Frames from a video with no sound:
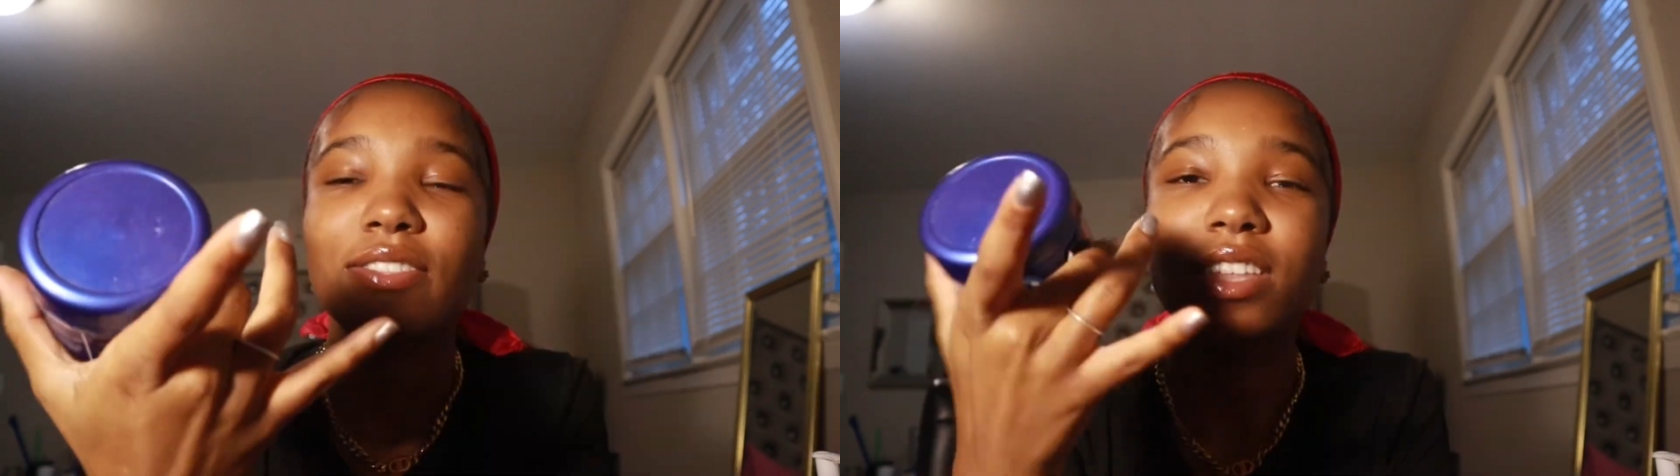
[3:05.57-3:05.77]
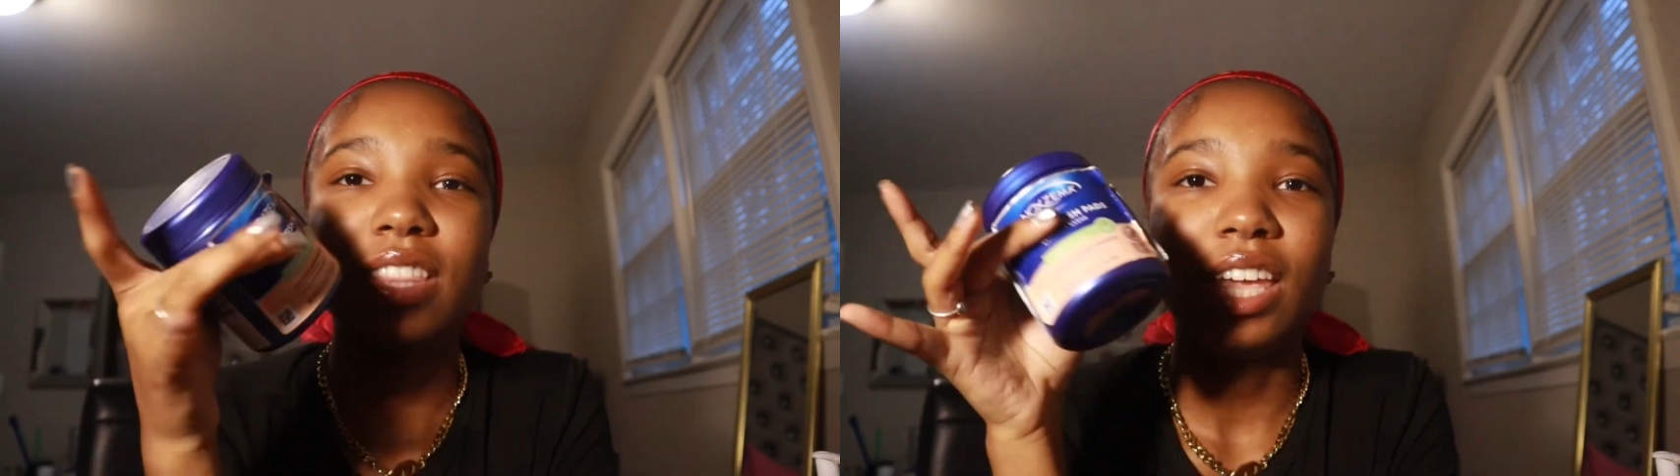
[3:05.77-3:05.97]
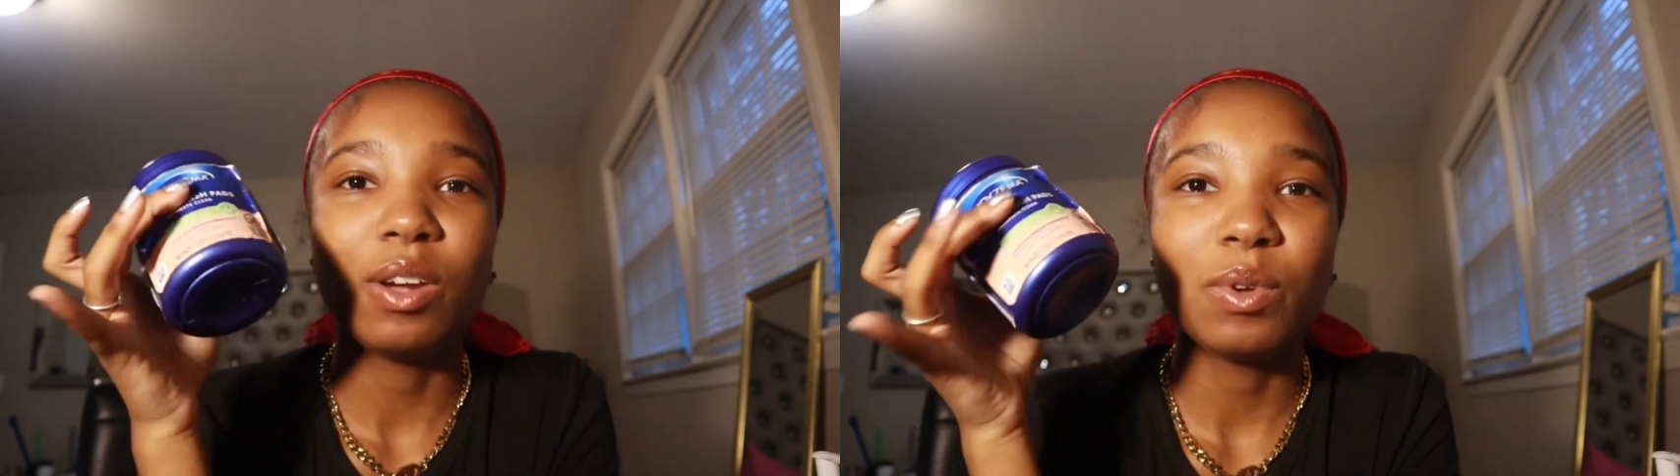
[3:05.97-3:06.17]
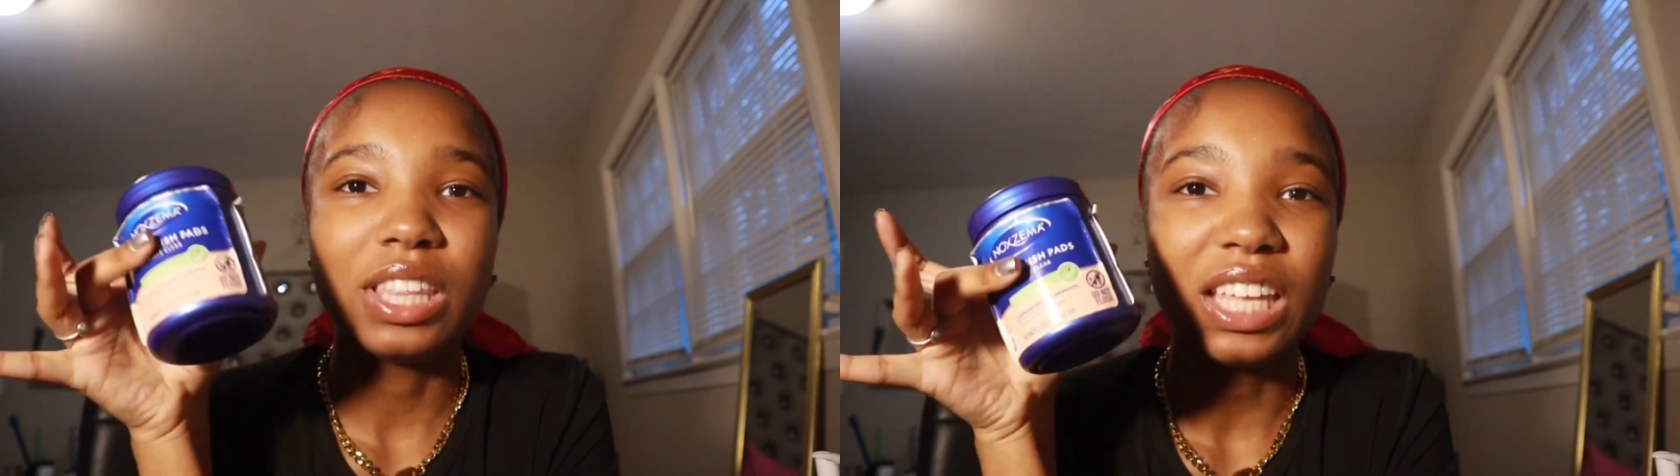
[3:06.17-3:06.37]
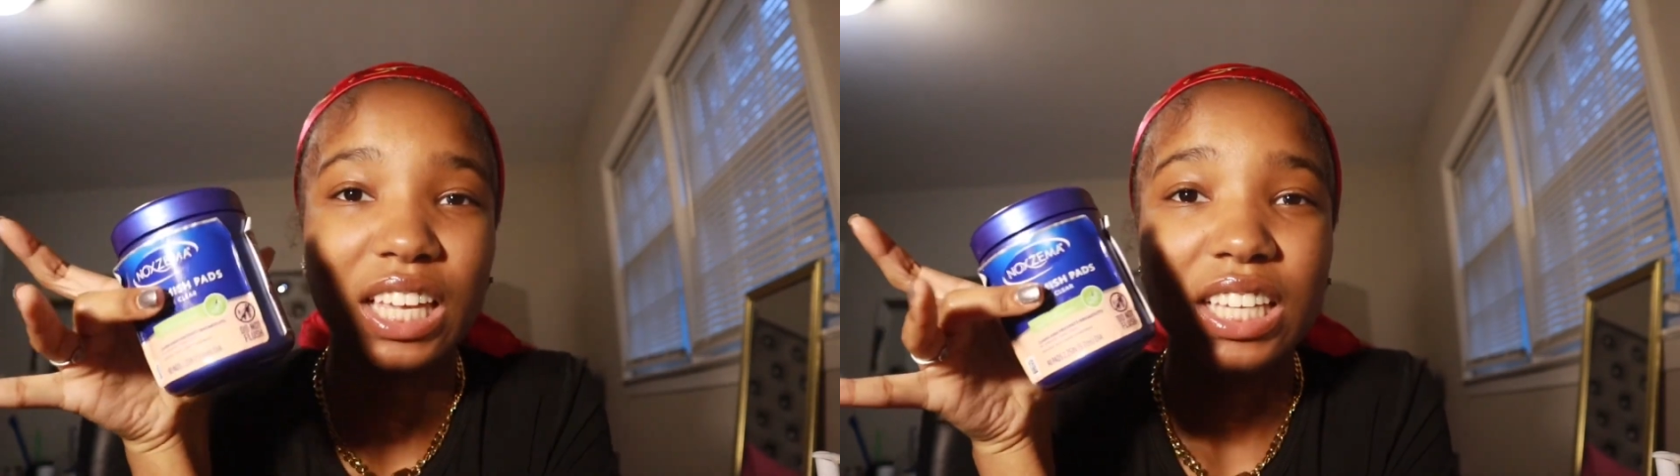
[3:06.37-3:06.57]
The thing with
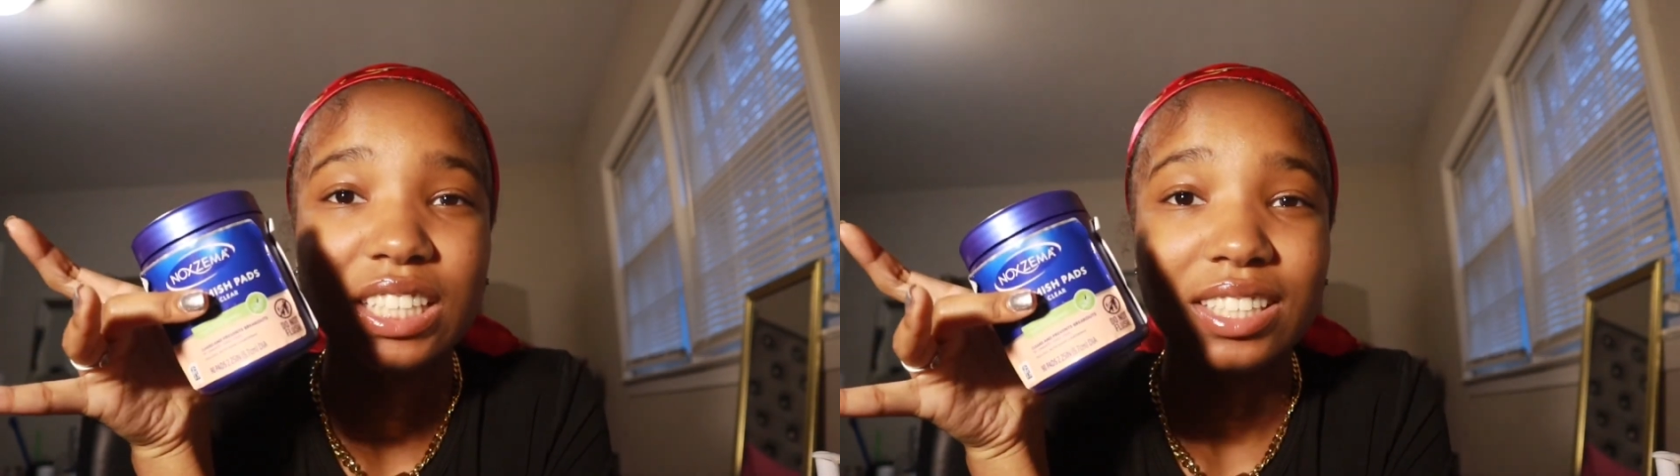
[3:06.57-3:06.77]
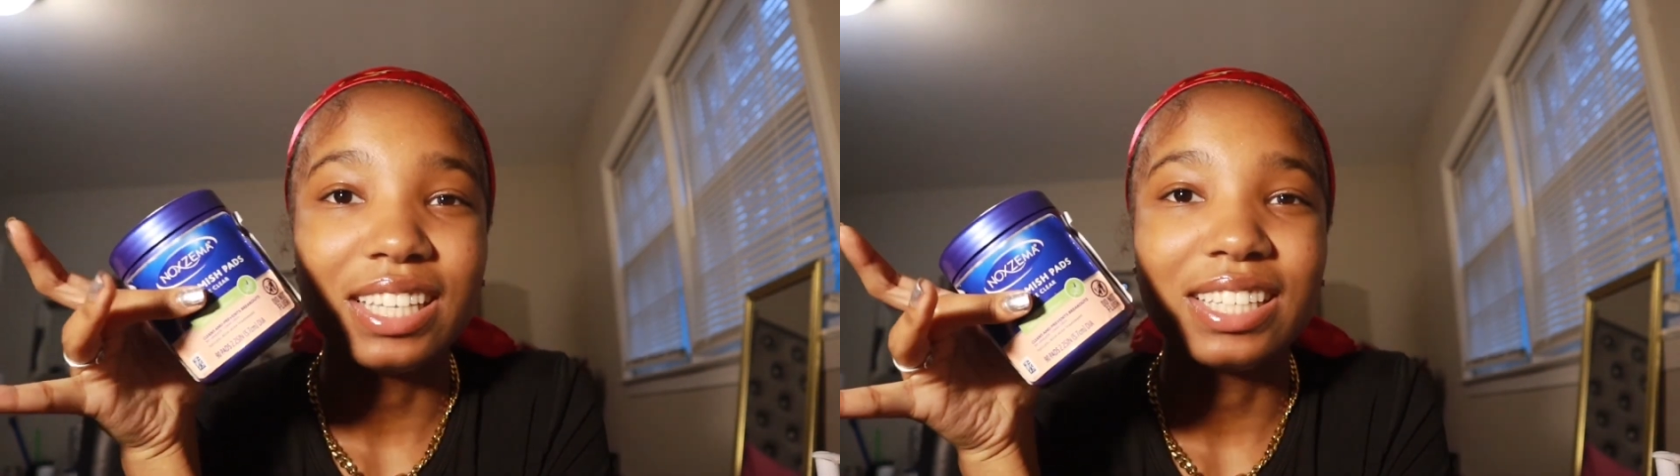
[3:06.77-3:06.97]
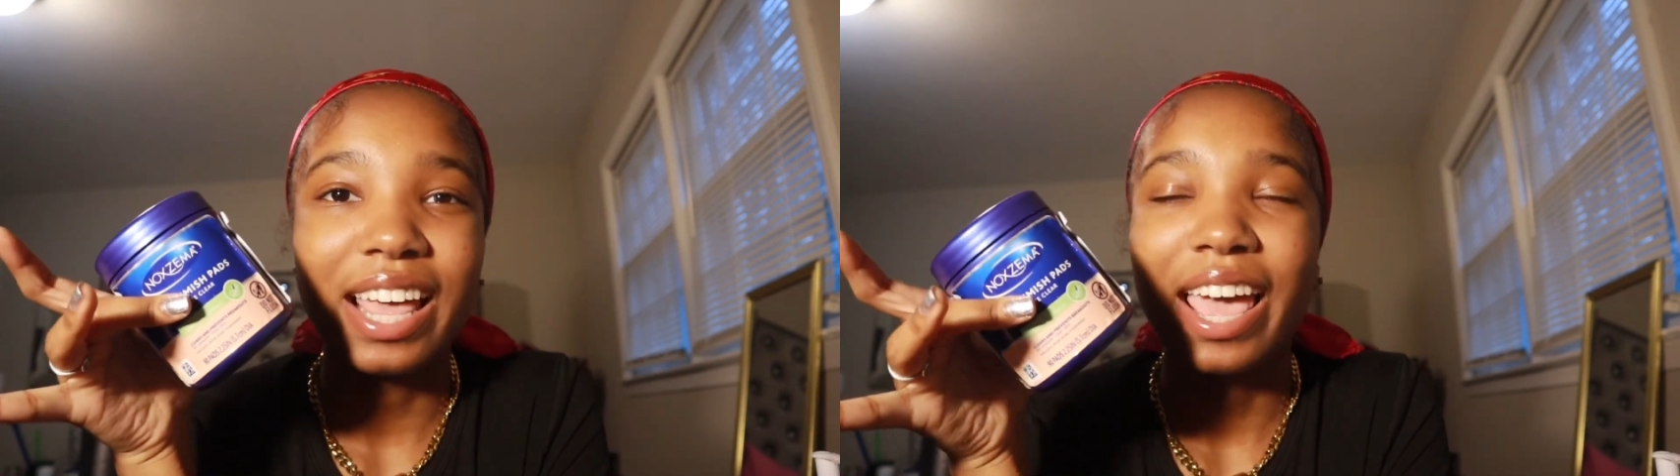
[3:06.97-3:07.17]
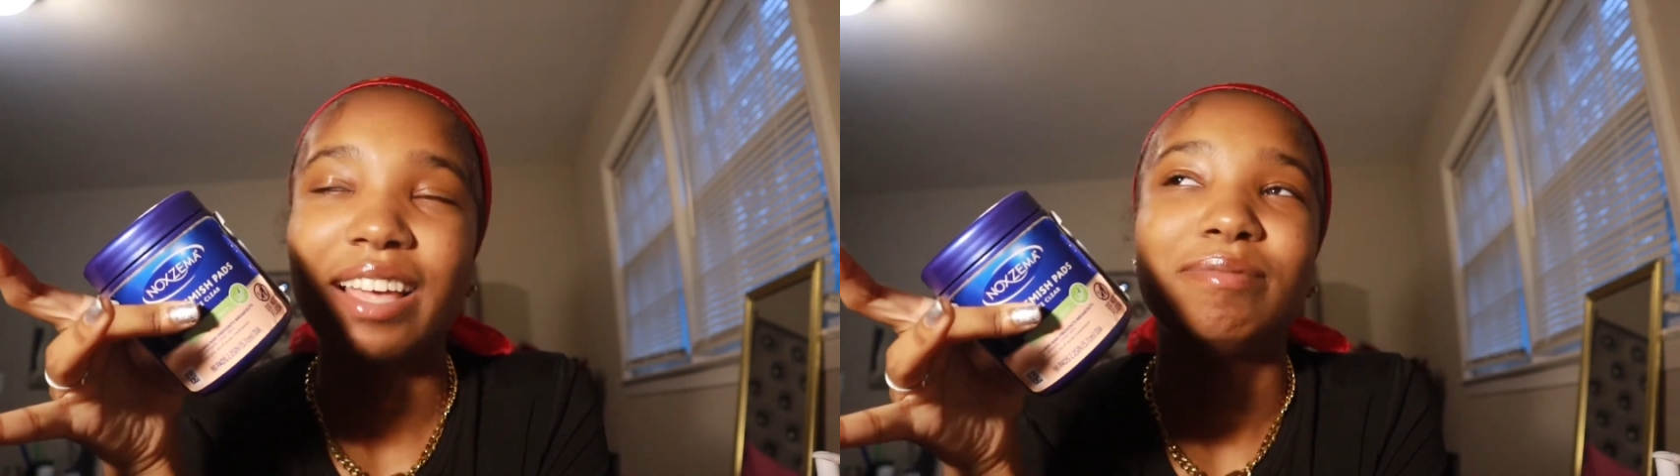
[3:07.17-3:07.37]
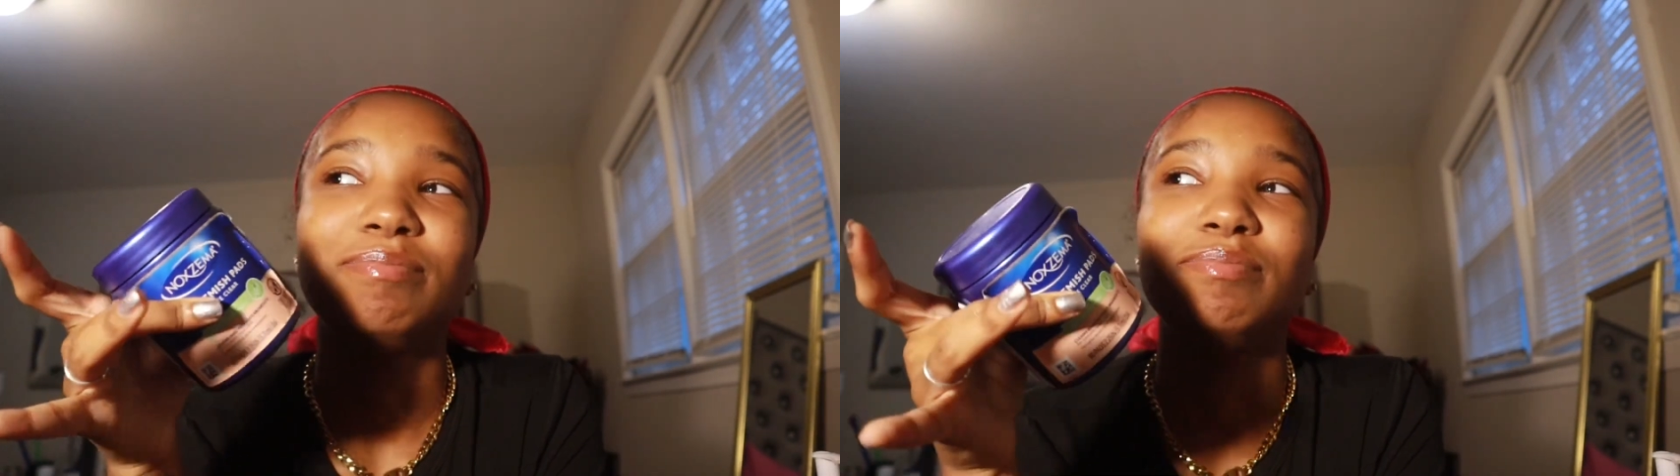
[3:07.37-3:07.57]
these is that